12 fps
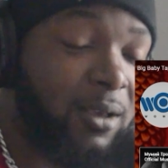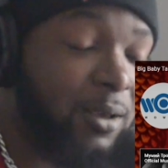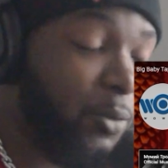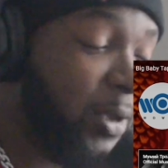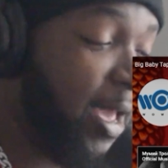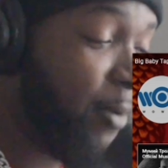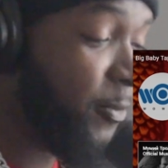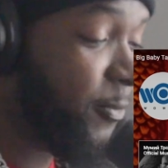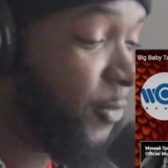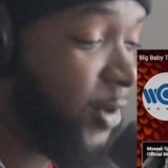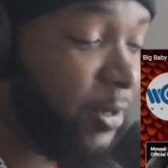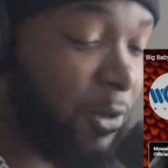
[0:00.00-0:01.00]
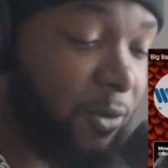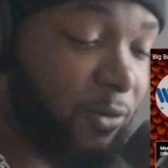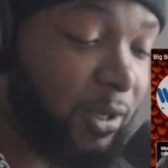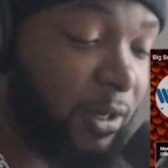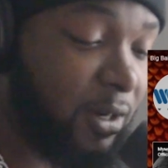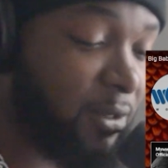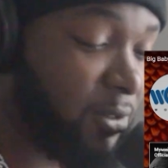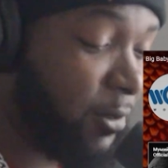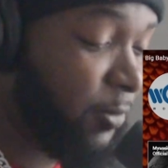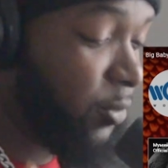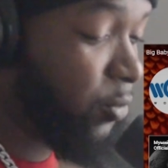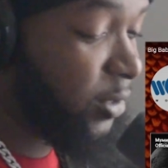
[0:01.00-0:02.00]
We having fun over here. So
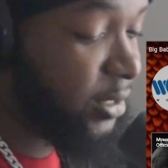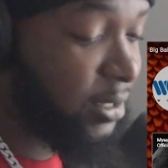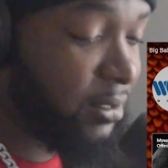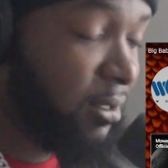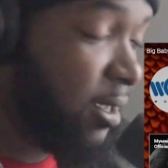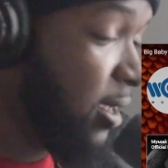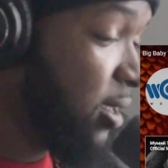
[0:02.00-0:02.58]
if you want this